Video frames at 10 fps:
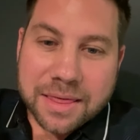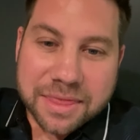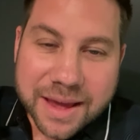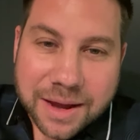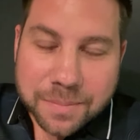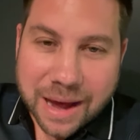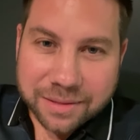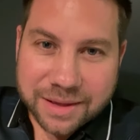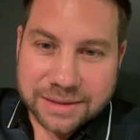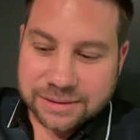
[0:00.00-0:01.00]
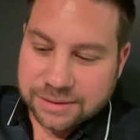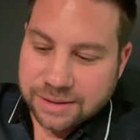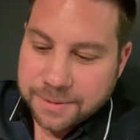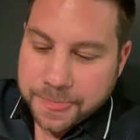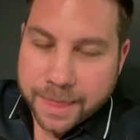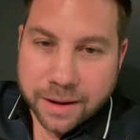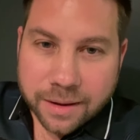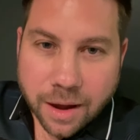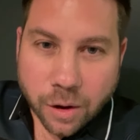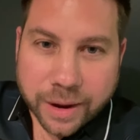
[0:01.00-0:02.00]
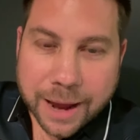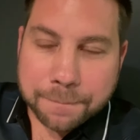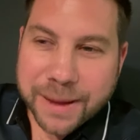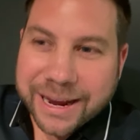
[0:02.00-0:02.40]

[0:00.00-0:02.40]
think about this, okay?